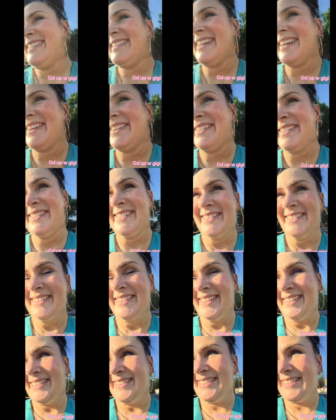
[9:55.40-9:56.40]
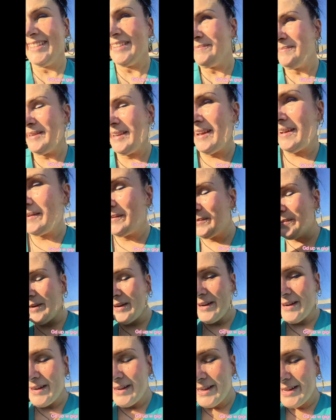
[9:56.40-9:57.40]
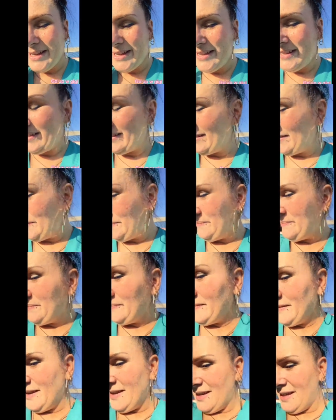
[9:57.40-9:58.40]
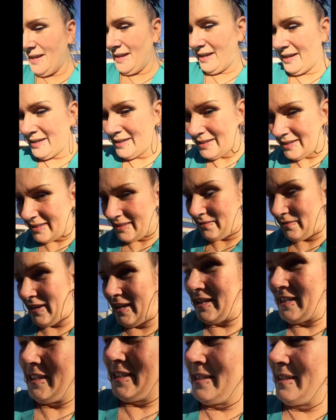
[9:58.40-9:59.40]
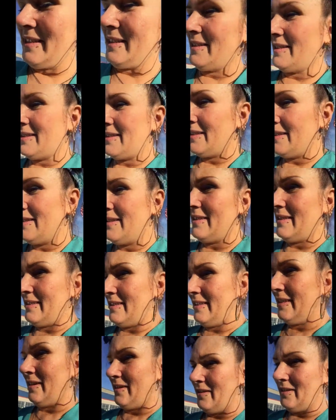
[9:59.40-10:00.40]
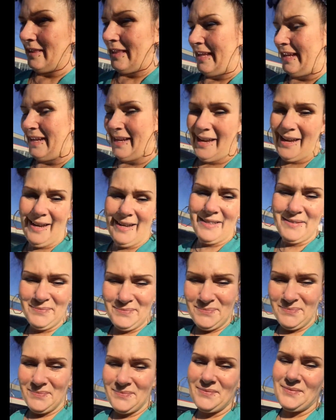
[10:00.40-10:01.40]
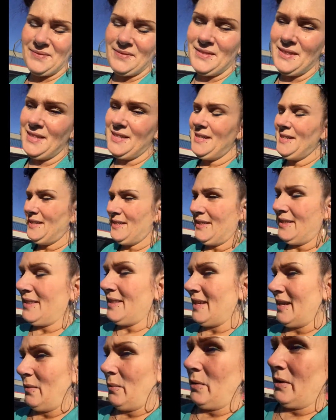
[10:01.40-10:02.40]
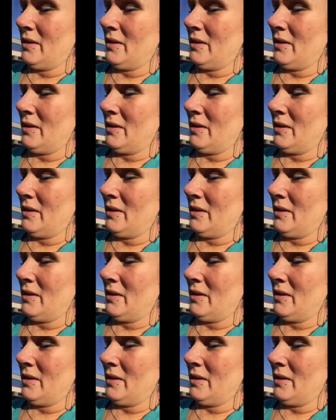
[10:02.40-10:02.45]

So it's coming out of work and I ran into this, this young lady that